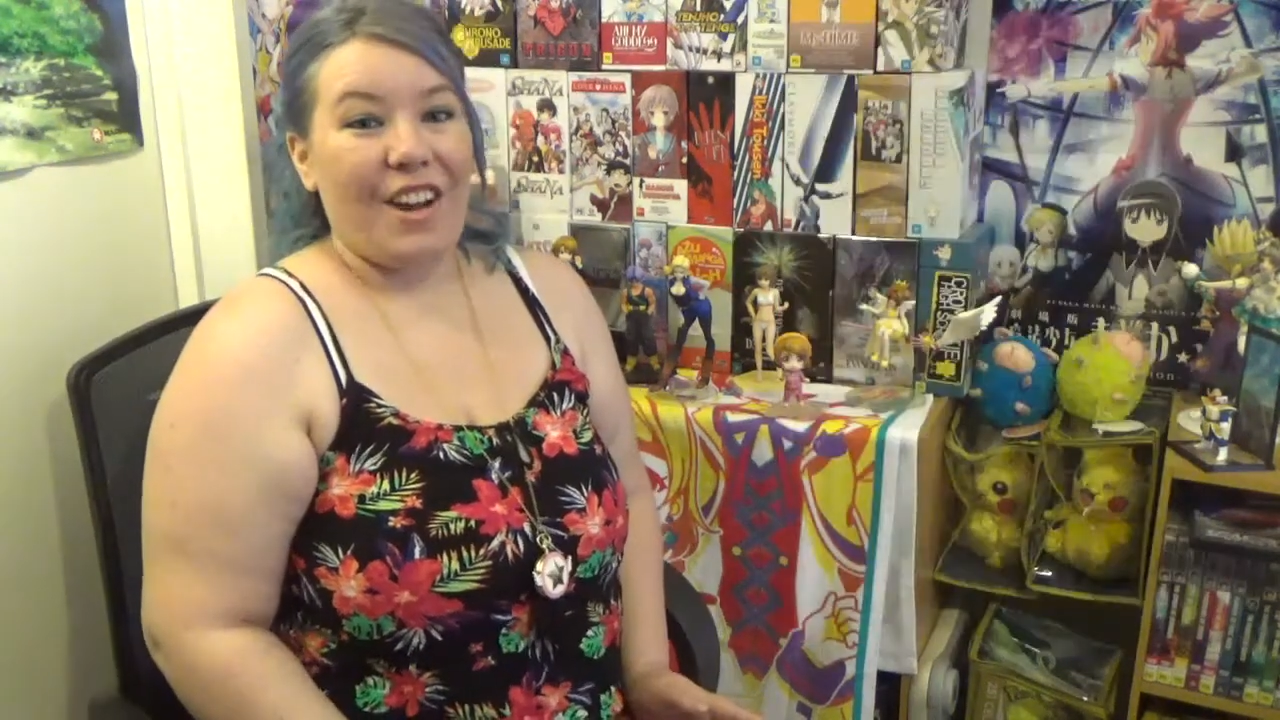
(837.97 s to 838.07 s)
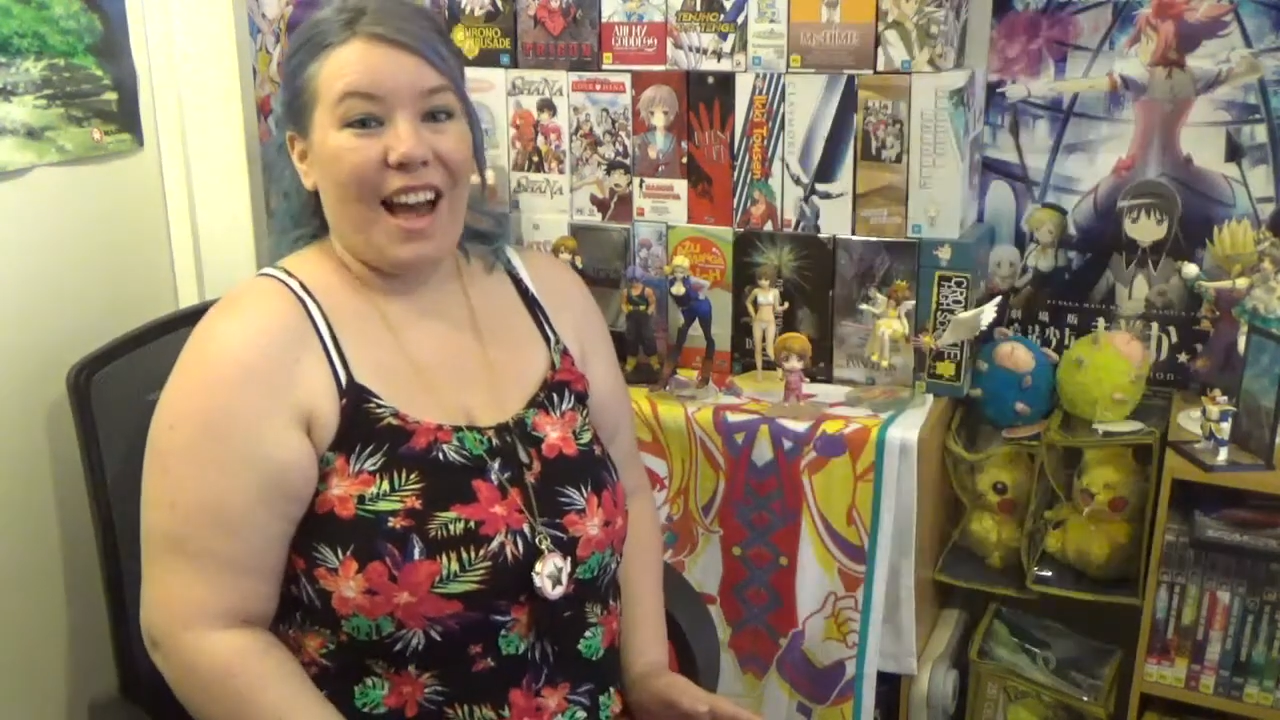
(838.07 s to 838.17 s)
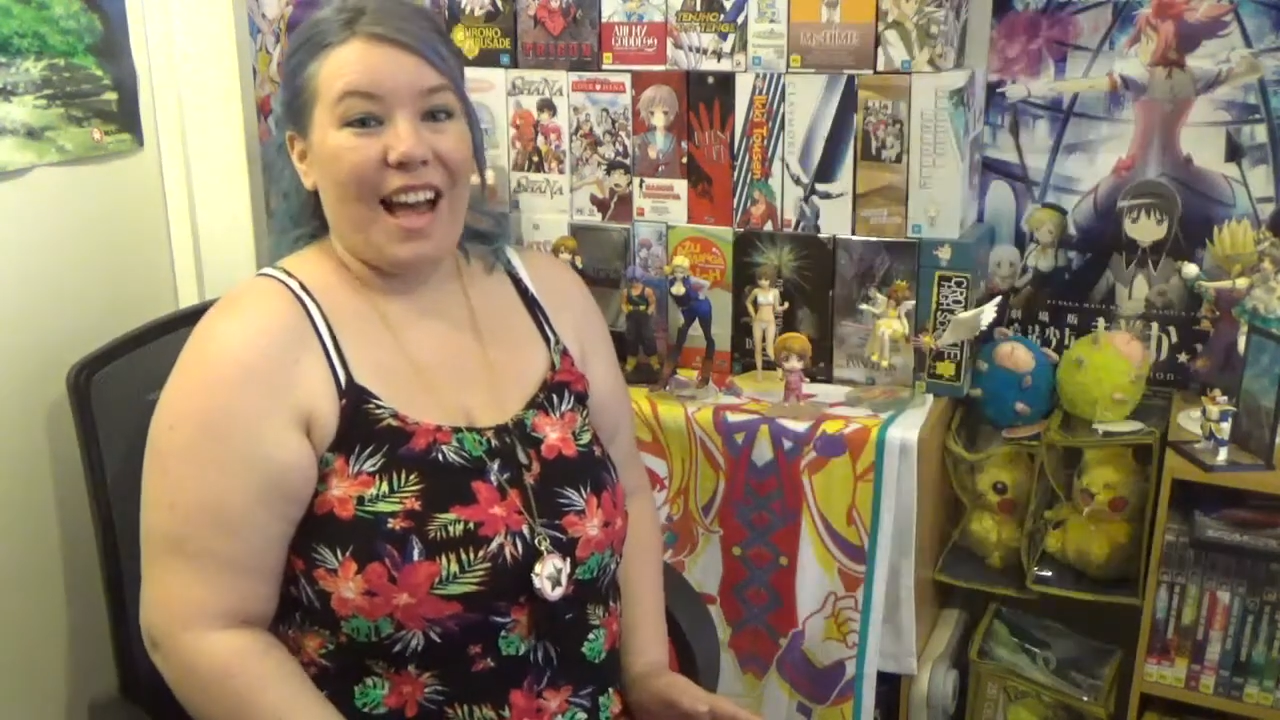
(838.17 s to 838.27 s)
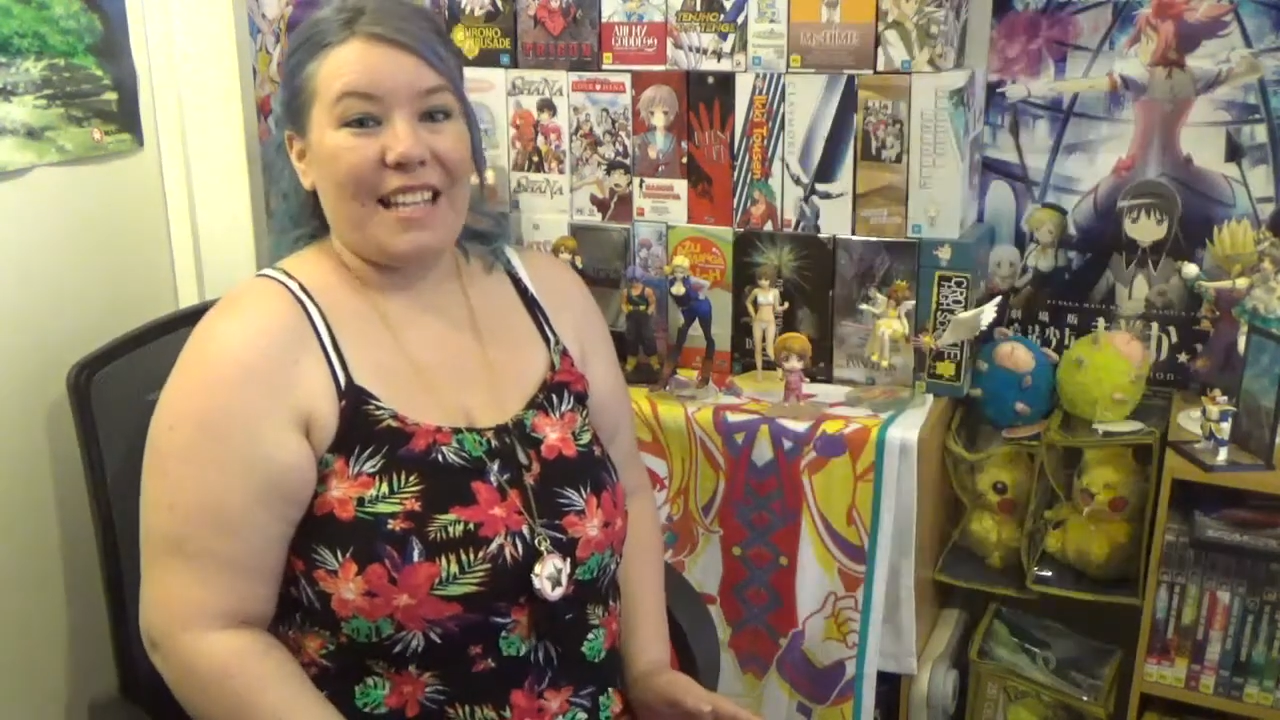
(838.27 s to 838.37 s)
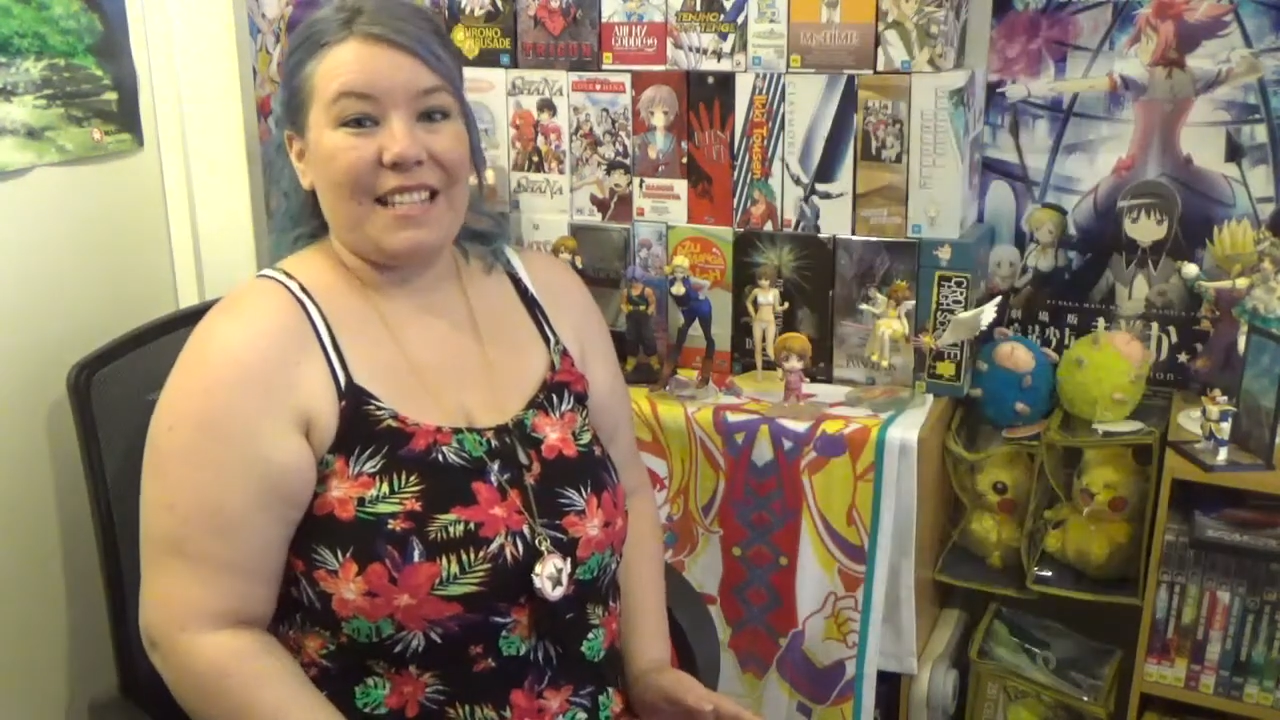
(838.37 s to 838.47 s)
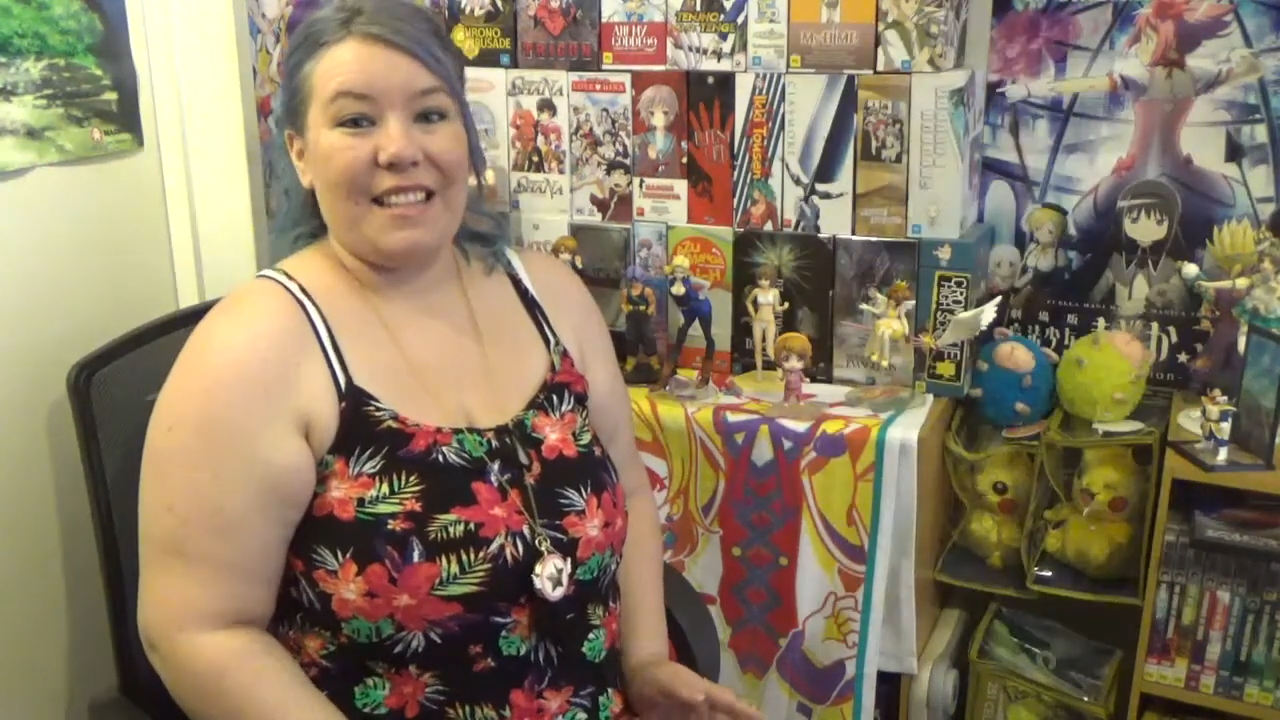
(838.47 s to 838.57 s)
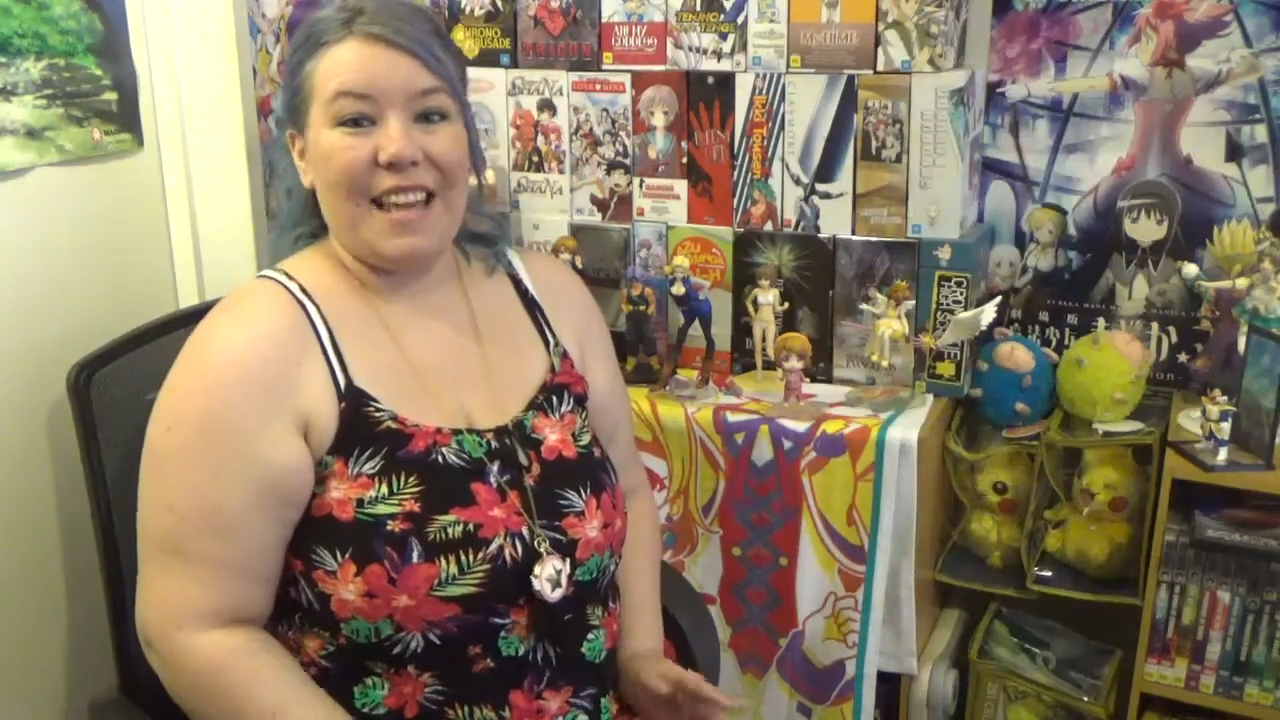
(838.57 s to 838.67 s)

guys,